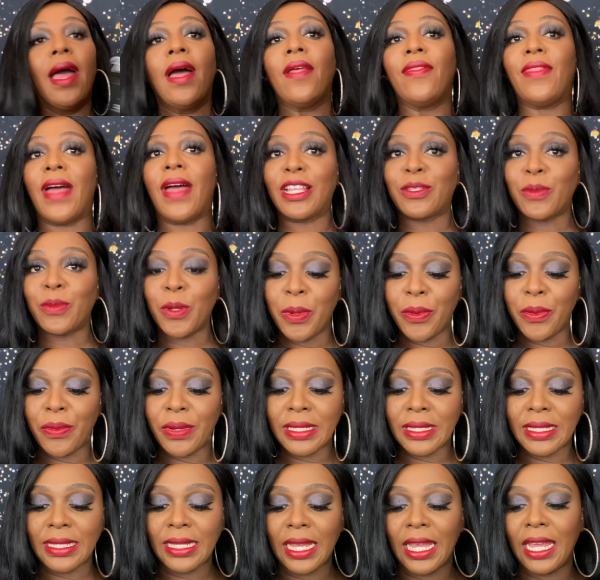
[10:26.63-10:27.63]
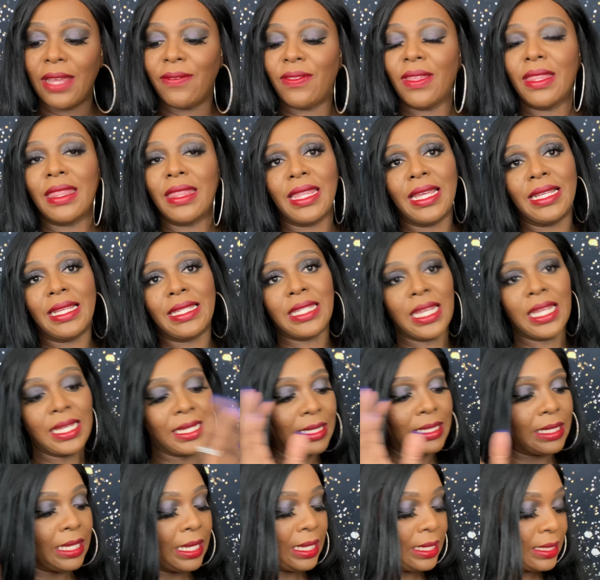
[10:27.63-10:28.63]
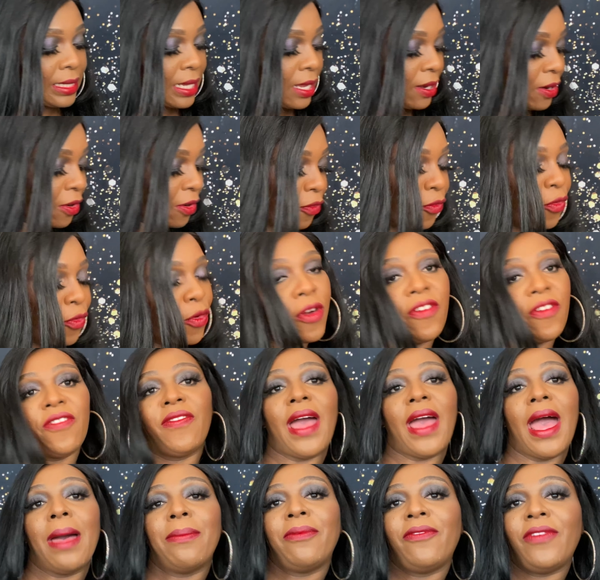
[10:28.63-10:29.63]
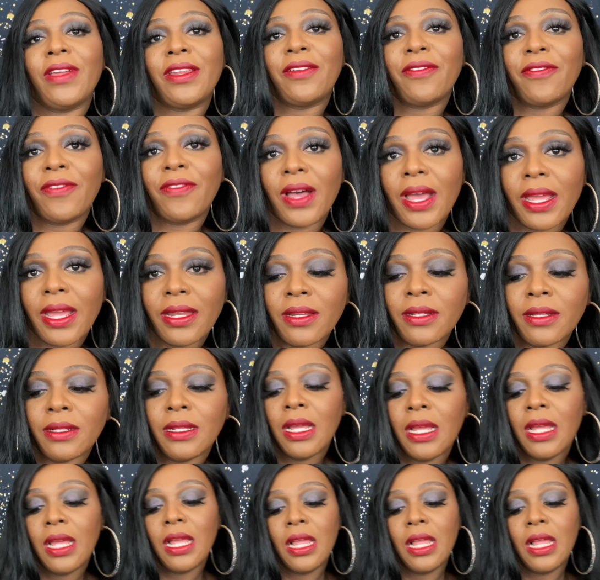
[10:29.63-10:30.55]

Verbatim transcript: that's what we received this season for FabFitFun.